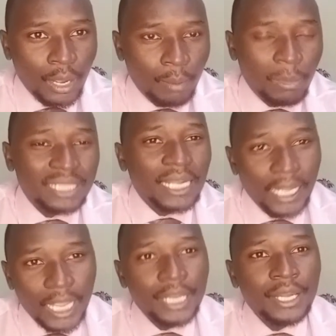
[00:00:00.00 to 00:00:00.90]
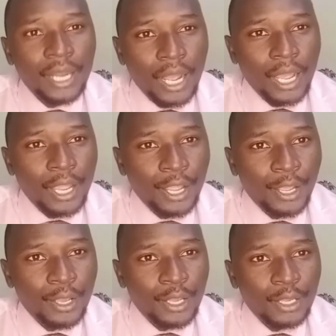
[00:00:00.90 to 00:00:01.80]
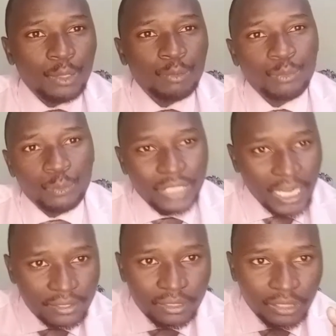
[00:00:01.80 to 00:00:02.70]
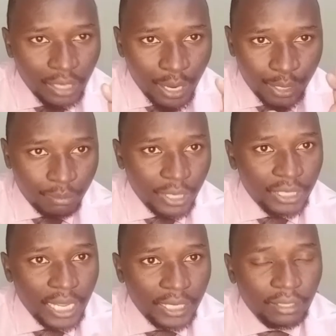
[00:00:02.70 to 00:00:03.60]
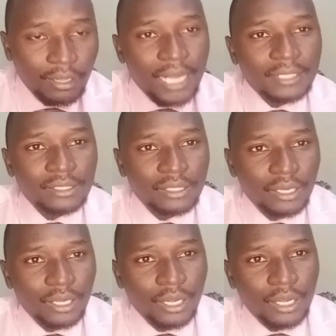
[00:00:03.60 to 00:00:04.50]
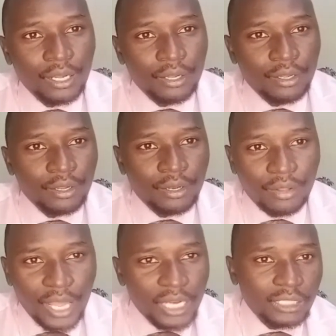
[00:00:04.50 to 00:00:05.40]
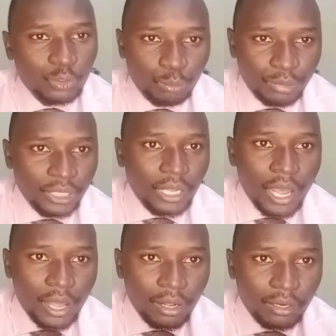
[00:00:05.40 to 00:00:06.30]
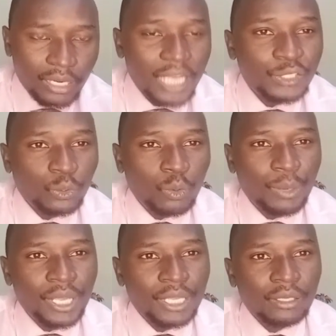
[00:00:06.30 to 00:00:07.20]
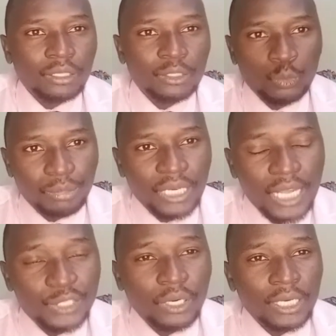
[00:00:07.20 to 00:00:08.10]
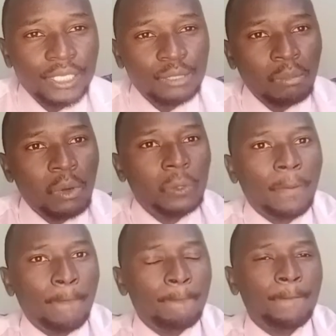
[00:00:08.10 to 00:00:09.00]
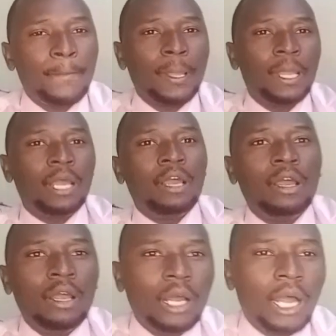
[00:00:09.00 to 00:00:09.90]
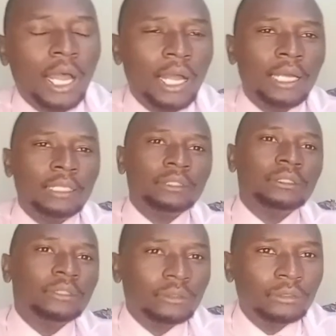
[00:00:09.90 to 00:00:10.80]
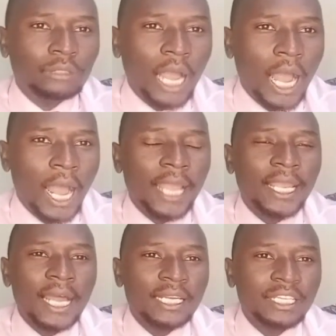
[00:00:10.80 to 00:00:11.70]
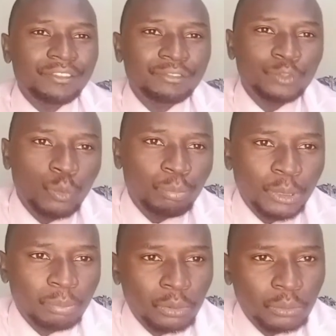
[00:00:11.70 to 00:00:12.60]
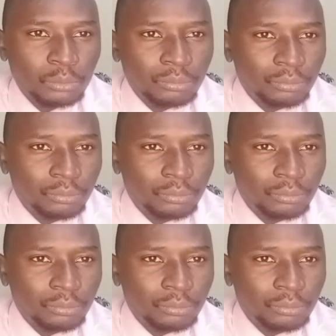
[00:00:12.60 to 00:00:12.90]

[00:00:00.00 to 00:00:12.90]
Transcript: but again, if you just remain like that, then it will be natural way. It will be naturally small. Uh, I can give two people